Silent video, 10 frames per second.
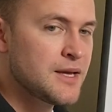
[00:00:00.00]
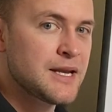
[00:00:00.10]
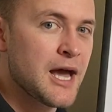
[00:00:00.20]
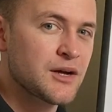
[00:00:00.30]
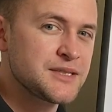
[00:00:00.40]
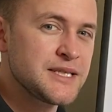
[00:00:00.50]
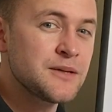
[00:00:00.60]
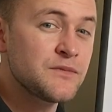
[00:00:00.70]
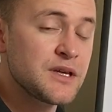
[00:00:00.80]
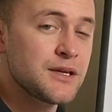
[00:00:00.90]
Now,
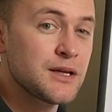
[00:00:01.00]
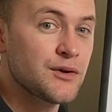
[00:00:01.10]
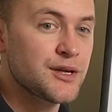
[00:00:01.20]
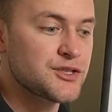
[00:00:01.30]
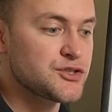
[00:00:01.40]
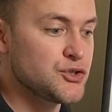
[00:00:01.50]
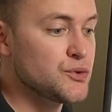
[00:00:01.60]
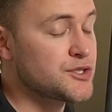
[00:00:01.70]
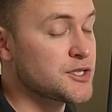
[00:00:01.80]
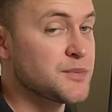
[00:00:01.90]
DMV hearings
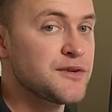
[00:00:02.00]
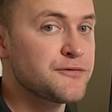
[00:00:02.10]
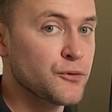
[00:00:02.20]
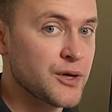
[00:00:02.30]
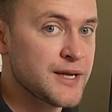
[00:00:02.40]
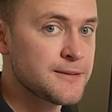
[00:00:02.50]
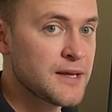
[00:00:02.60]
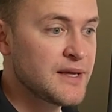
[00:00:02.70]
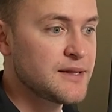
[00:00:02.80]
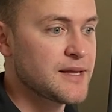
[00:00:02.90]
used to be free.
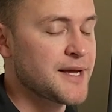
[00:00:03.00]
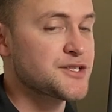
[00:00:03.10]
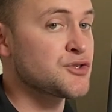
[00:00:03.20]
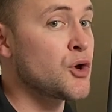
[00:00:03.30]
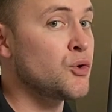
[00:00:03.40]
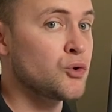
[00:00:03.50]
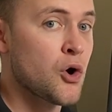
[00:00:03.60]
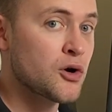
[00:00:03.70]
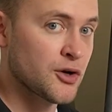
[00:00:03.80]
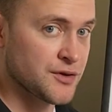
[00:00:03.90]
That's no
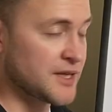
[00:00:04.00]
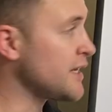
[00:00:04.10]
longer the